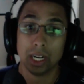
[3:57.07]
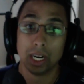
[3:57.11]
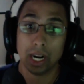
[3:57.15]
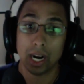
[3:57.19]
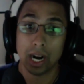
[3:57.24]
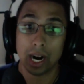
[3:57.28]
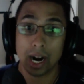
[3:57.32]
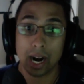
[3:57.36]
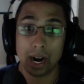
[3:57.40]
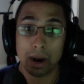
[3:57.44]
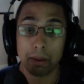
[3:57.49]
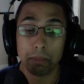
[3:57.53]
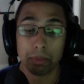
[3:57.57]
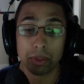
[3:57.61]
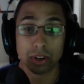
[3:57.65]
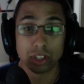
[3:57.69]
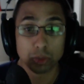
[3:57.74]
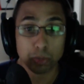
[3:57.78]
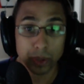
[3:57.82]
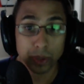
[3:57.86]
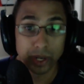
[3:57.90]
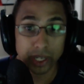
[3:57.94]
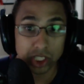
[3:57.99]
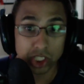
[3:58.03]
There's
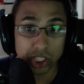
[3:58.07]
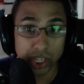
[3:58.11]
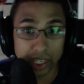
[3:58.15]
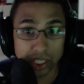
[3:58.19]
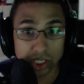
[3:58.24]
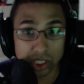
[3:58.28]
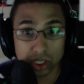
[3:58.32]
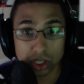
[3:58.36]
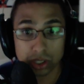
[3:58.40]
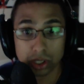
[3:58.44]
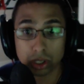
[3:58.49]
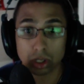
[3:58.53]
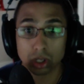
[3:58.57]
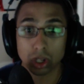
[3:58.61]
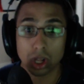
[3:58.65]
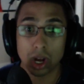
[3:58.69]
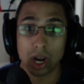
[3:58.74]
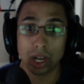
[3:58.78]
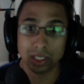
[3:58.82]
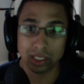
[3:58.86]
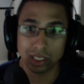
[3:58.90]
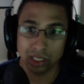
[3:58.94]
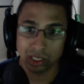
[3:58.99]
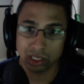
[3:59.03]
been a change to the
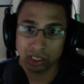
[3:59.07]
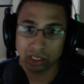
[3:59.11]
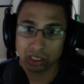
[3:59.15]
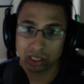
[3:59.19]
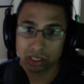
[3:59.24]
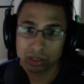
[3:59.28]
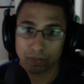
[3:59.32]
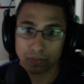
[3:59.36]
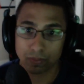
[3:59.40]
Colossus.